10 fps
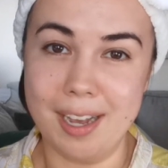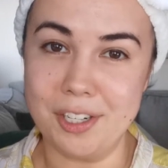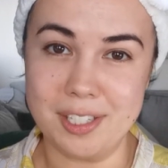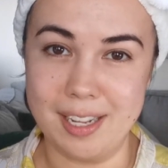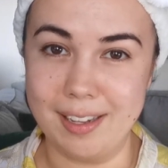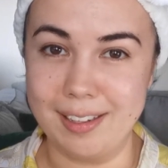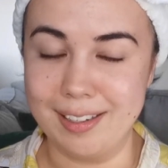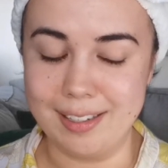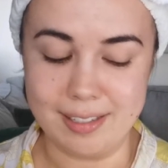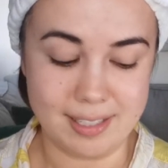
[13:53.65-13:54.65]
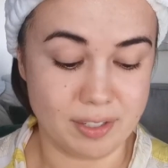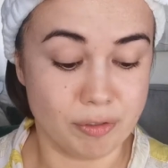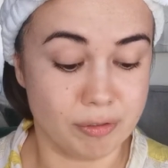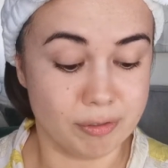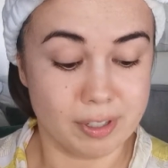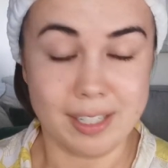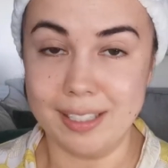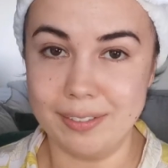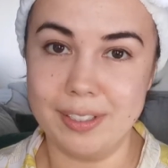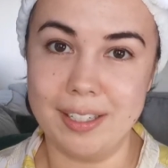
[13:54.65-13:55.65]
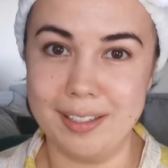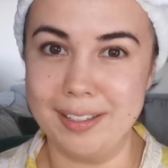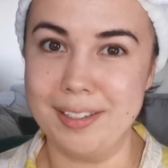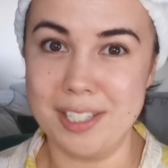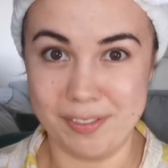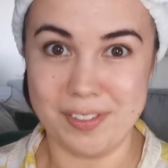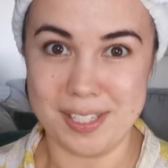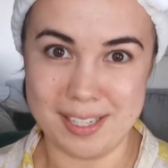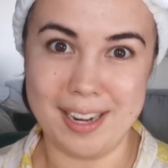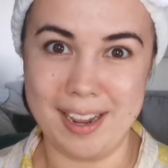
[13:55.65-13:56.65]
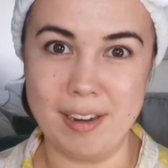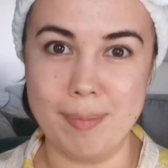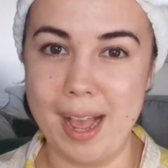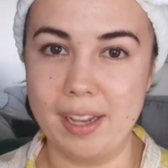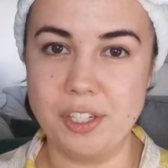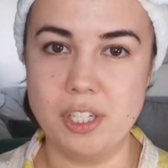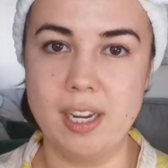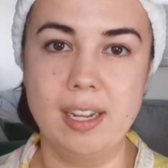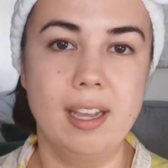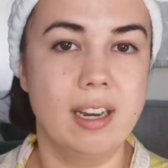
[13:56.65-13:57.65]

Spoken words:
I just think it's really, really sophisticated packaging.